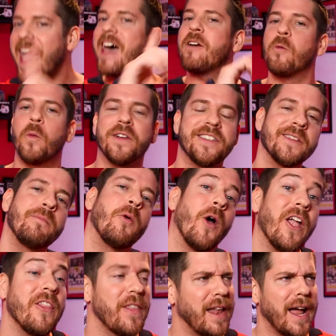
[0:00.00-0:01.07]
that was the
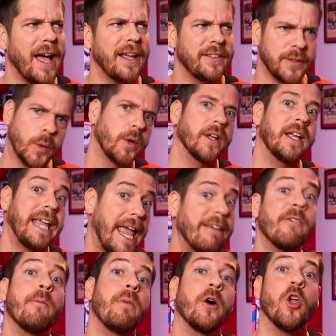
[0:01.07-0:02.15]
point that I sort of
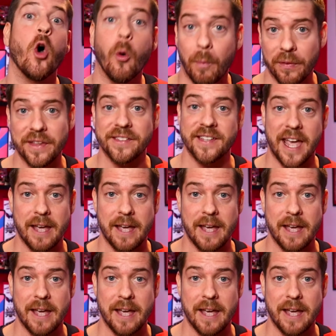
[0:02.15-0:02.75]
gave up on hope in this